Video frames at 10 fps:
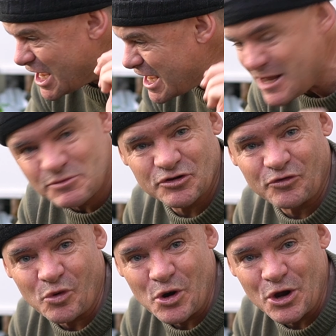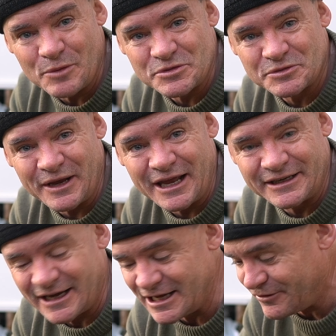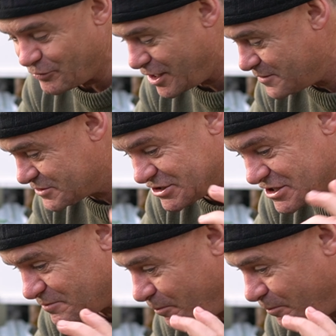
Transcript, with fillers: heaps of worms, man. Native worms are just